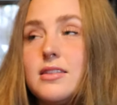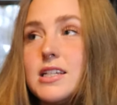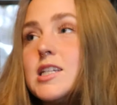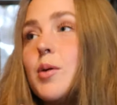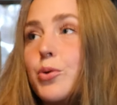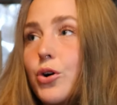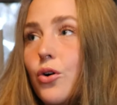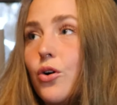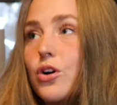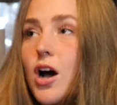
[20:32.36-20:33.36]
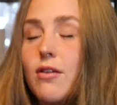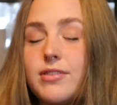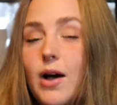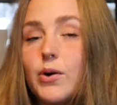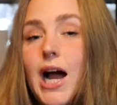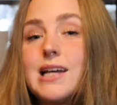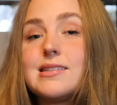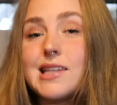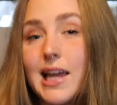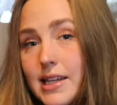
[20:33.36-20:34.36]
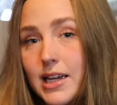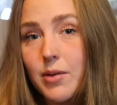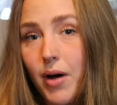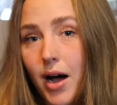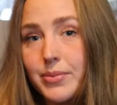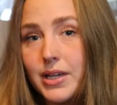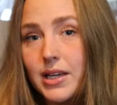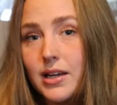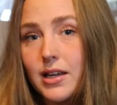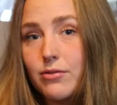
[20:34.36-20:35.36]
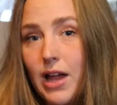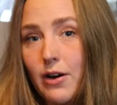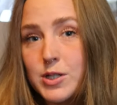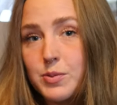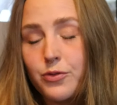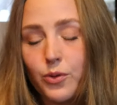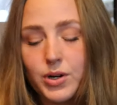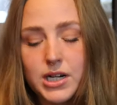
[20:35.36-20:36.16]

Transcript: the typical cut flower Icelandic poppy flowers before,